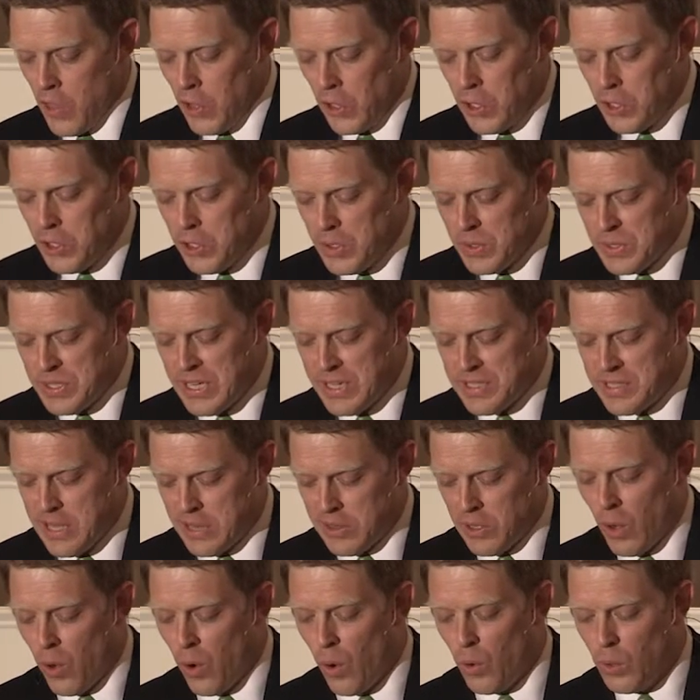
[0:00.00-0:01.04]
The good news is
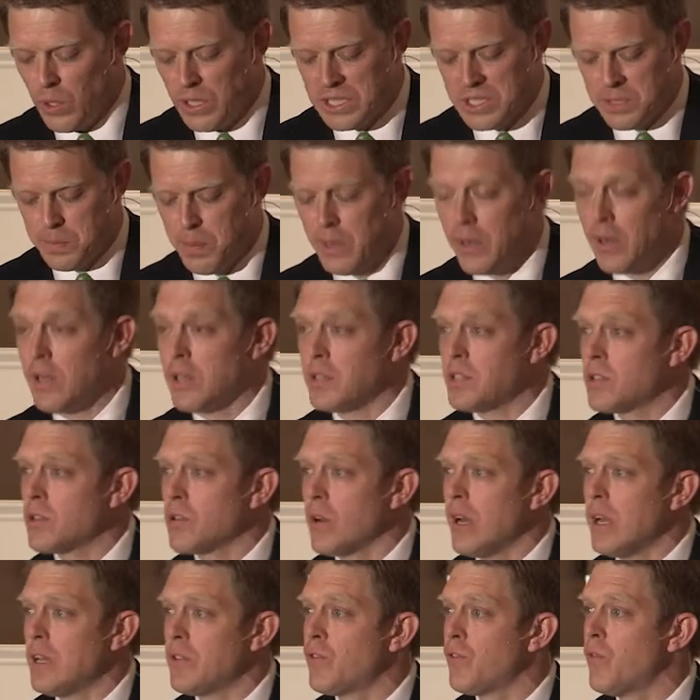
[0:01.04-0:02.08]
that the whole experience
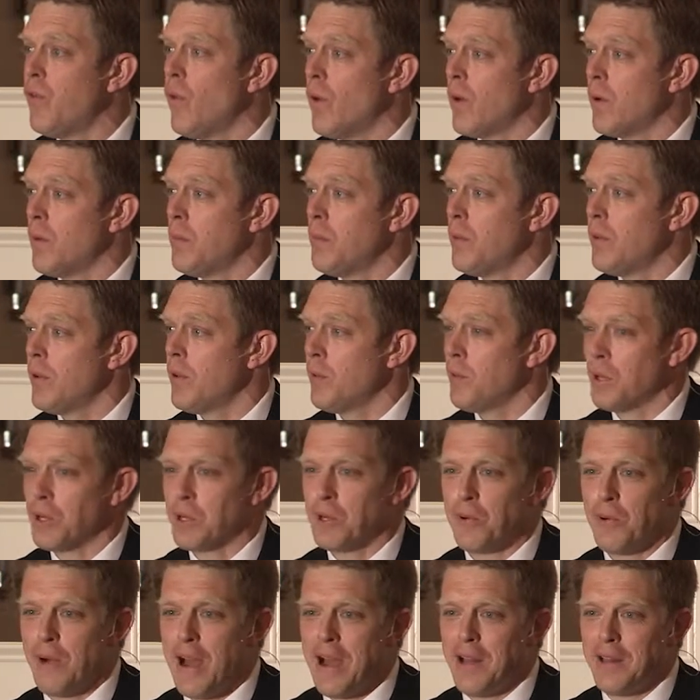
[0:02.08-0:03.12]
transformed
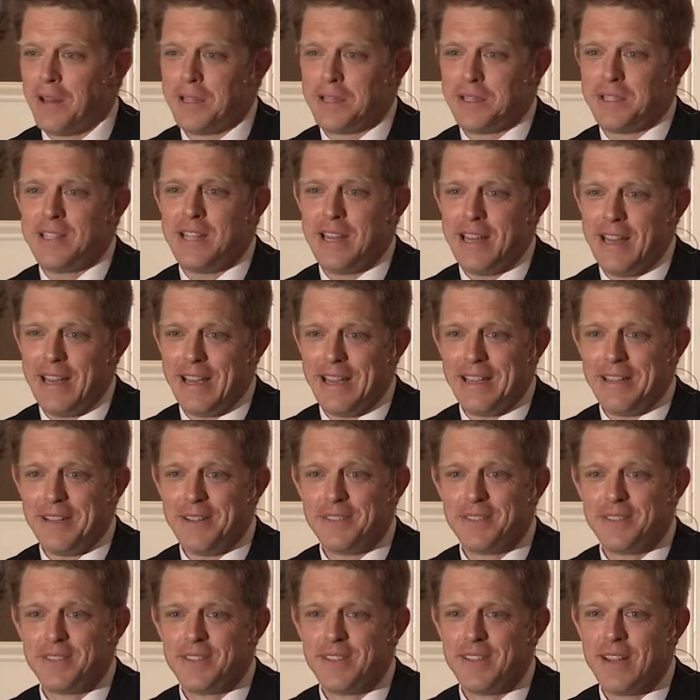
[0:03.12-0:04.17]
what Corral is today,
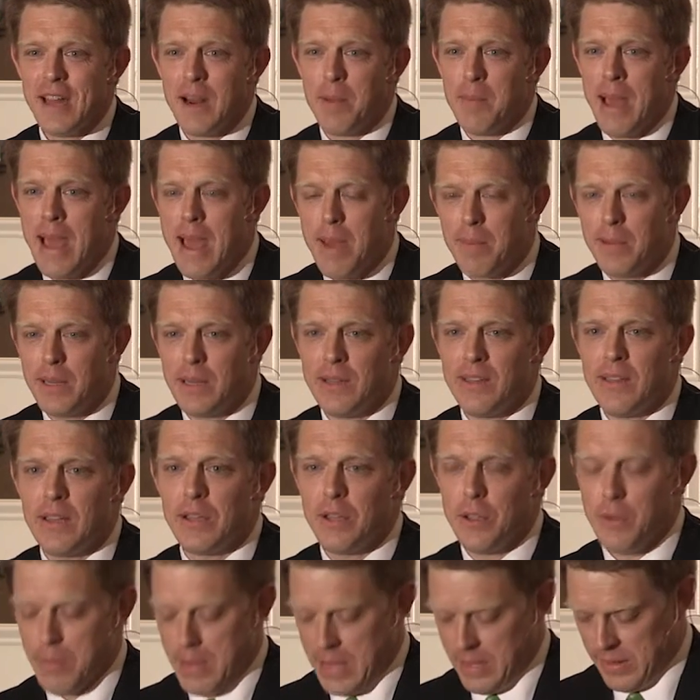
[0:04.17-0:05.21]
and I'm happy to tell
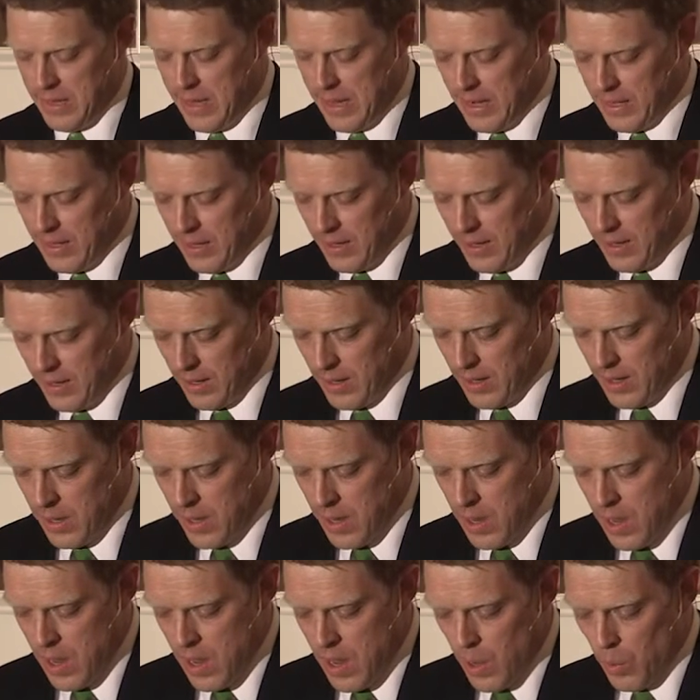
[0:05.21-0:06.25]
you about that.
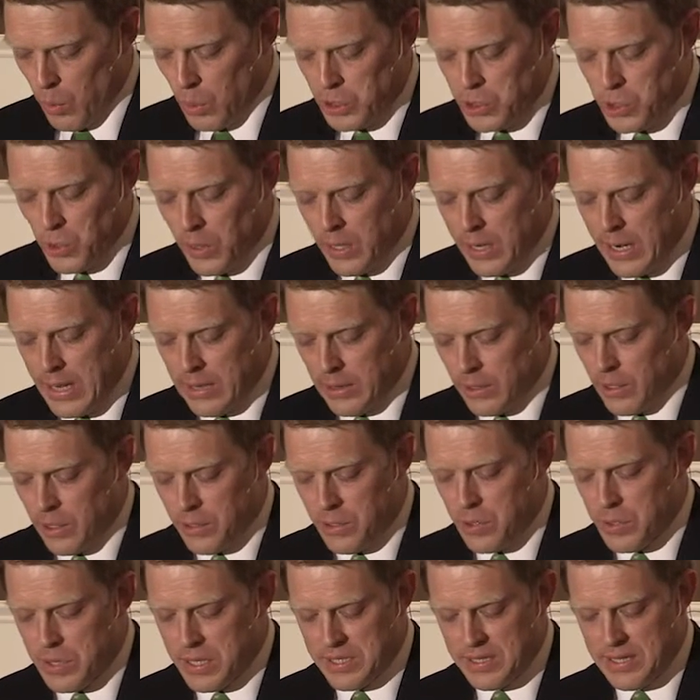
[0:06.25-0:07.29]
What Joy and I
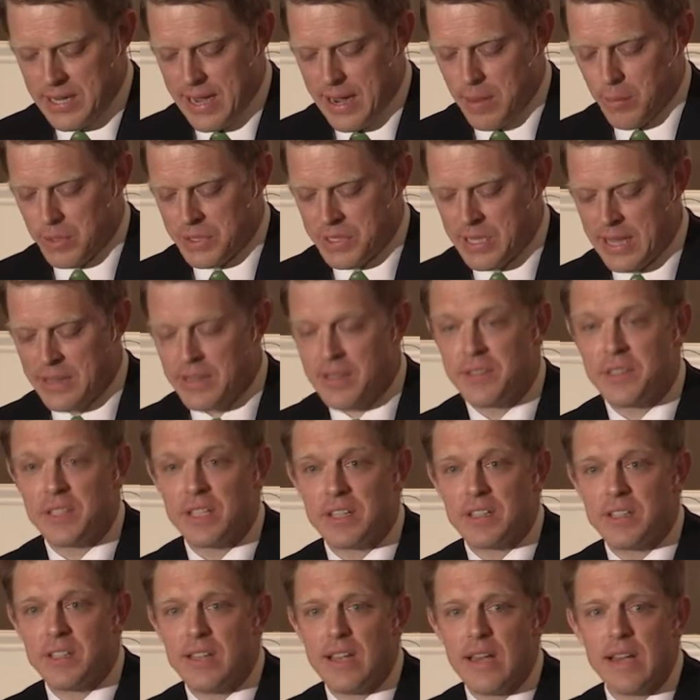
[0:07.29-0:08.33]
learned through this time was that the
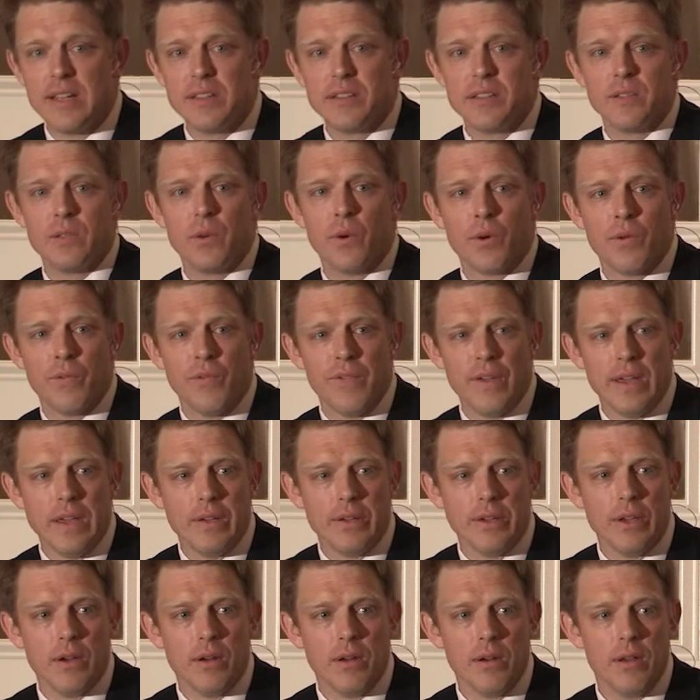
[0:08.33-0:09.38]
success or
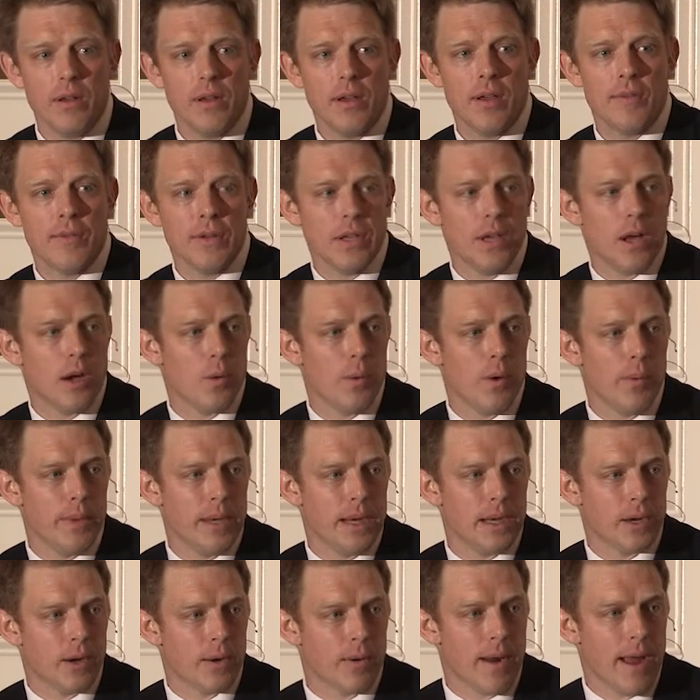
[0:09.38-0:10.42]
failure of a young
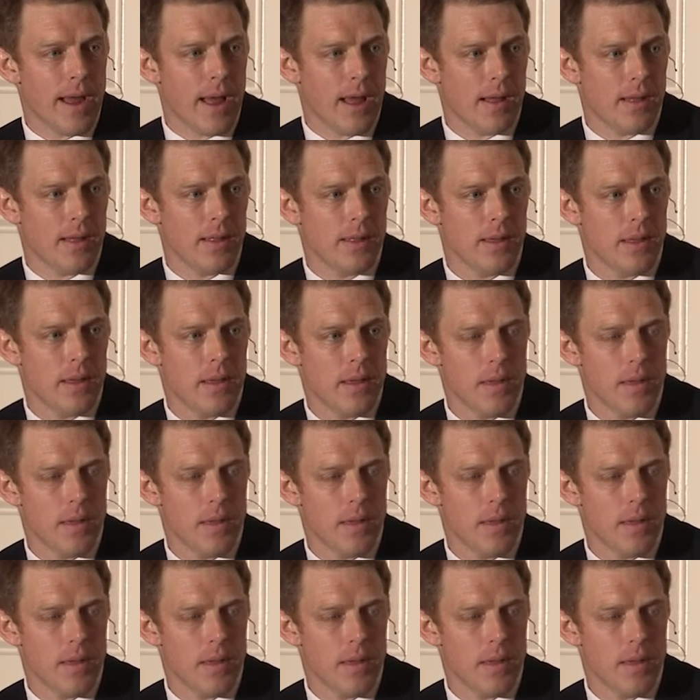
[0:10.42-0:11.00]
woman in Corral